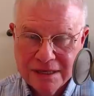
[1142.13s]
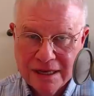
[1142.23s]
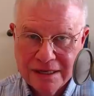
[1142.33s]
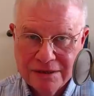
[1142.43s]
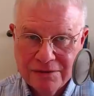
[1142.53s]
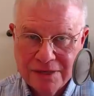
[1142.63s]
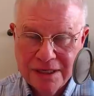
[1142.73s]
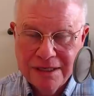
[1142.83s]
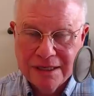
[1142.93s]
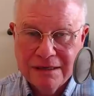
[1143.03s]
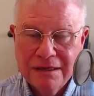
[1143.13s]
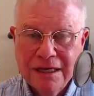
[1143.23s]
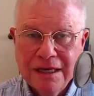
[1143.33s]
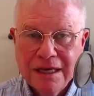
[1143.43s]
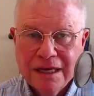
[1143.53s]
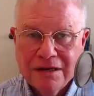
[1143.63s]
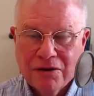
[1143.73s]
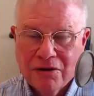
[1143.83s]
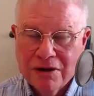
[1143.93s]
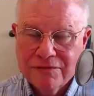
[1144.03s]
like New Guinea, and
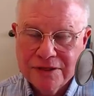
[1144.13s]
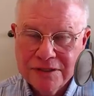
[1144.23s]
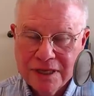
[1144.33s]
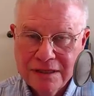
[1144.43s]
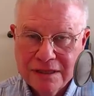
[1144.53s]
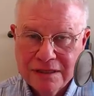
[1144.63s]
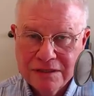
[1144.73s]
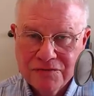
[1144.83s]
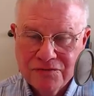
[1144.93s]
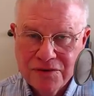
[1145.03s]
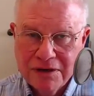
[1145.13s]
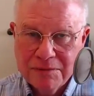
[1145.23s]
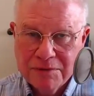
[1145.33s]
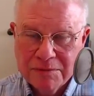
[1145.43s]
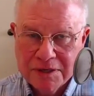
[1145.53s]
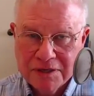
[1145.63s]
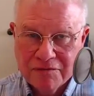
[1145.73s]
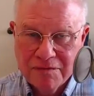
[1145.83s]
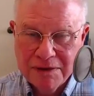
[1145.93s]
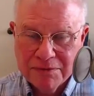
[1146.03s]
all of a sudden these very
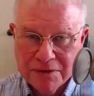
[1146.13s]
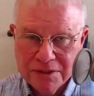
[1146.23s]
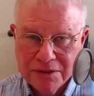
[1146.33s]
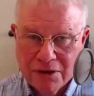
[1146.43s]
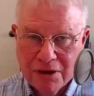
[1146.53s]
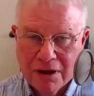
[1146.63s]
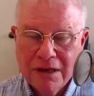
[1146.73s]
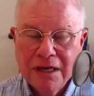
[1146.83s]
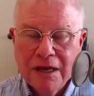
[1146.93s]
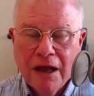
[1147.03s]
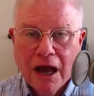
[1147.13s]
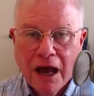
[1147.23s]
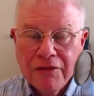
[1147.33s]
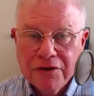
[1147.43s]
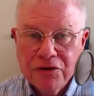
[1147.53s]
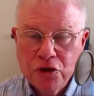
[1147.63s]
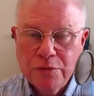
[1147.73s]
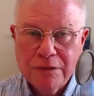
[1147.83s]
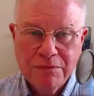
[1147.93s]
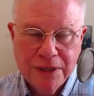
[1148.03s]
primitive people saw other
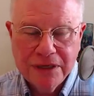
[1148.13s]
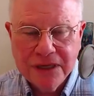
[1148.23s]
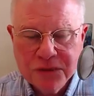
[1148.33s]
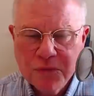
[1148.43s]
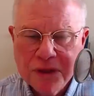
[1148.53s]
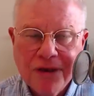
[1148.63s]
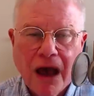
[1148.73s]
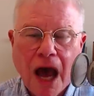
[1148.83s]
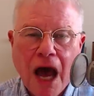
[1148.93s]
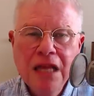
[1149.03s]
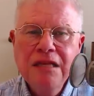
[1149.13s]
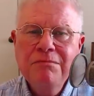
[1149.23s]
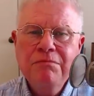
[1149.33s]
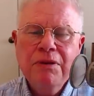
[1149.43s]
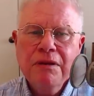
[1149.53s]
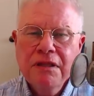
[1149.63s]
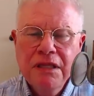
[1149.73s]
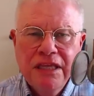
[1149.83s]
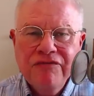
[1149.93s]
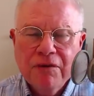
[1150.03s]
human beings with
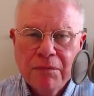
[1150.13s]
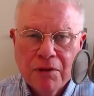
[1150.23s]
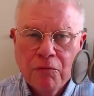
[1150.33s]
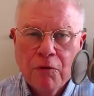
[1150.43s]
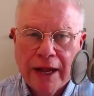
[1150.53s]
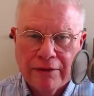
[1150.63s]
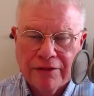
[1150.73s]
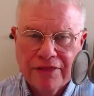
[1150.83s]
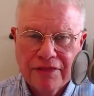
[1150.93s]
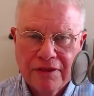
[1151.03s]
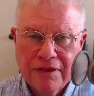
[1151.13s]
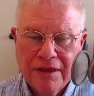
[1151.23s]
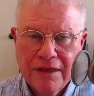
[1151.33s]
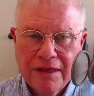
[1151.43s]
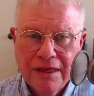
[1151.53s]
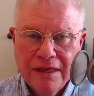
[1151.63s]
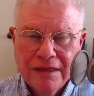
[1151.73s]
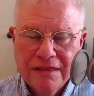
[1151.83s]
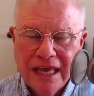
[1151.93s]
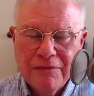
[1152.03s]
unbelievable wealth,
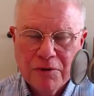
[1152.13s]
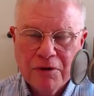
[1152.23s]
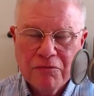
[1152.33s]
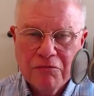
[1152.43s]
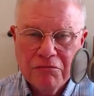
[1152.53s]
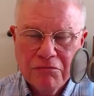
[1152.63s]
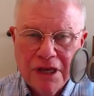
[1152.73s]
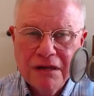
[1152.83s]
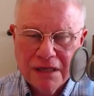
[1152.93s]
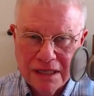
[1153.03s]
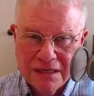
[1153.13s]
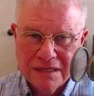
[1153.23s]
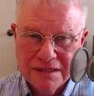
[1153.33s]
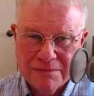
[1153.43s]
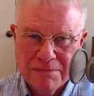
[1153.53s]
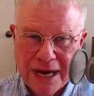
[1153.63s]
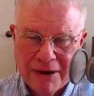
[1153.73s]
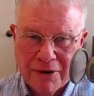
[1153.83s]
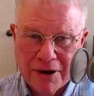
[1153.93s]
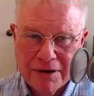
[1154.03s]
they were really disempowered.